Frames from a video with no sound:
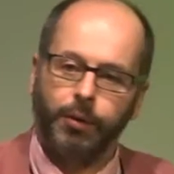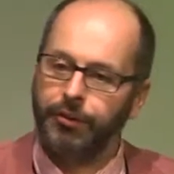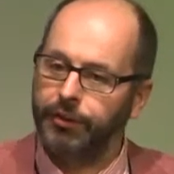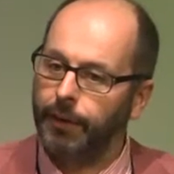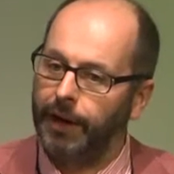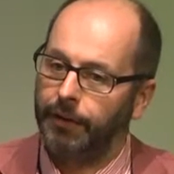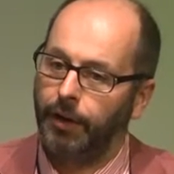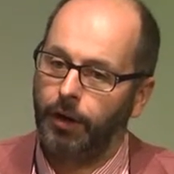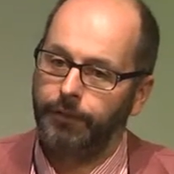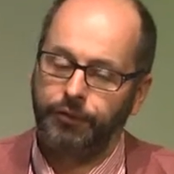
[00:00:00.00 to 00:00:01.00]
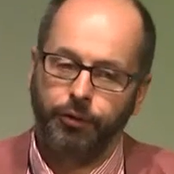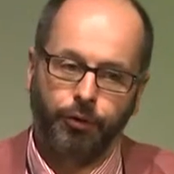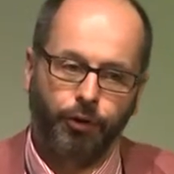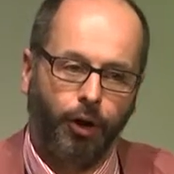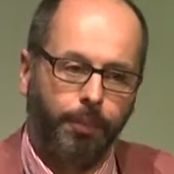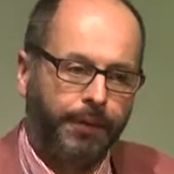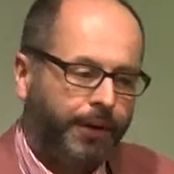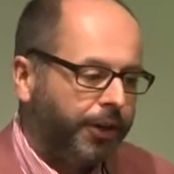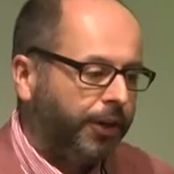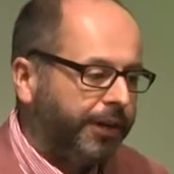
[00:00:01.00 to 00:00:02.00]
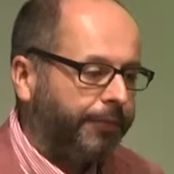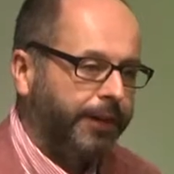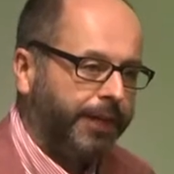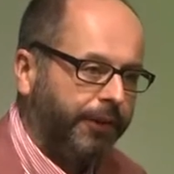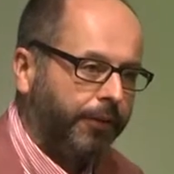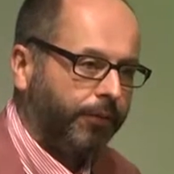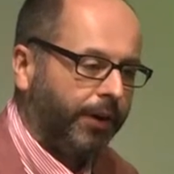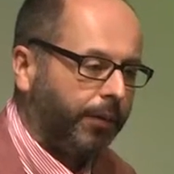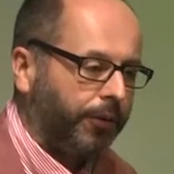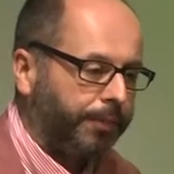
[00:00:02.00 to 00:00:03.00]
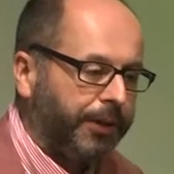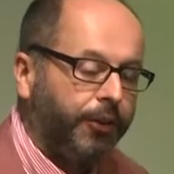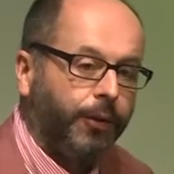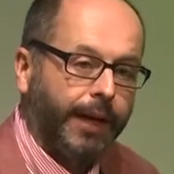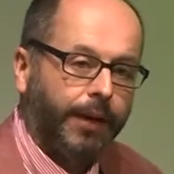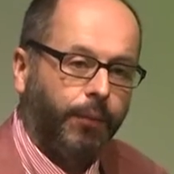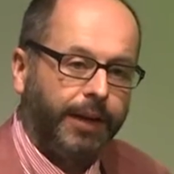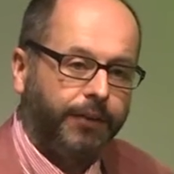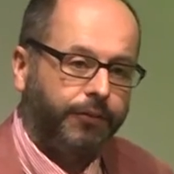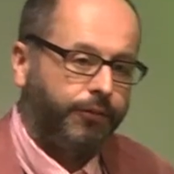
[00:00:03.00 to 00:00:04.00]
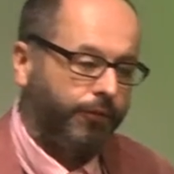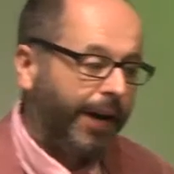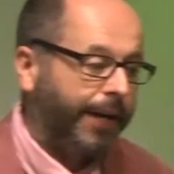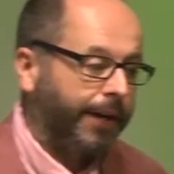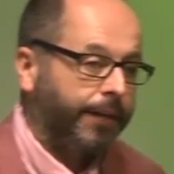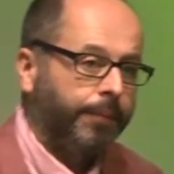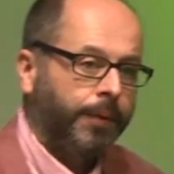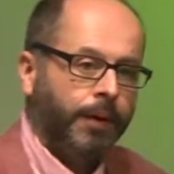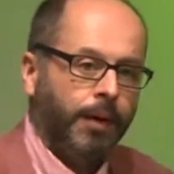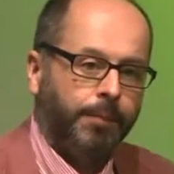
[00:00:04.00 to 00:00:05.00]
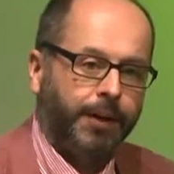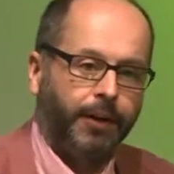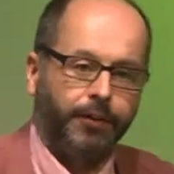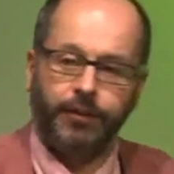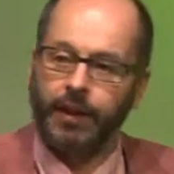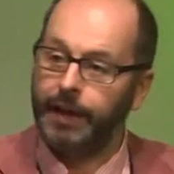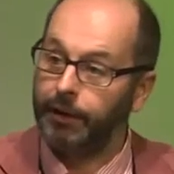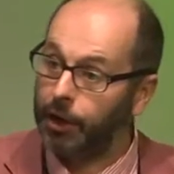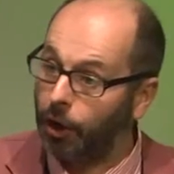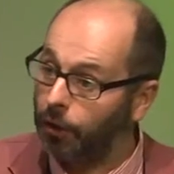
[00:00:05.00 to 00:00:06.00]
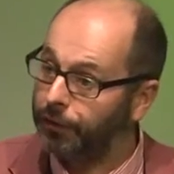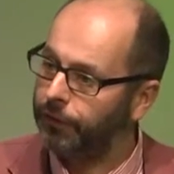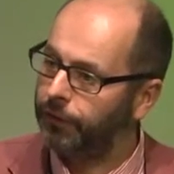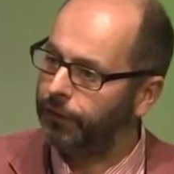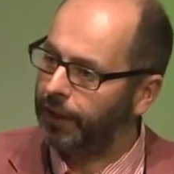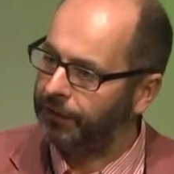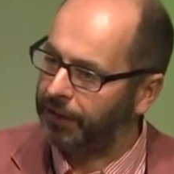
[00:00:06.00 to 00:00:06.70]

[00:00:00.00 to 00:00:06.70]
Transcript: you want to go out and harvest your crop, you definitely don't really want to be doing it when it's raining, because there are costs. It's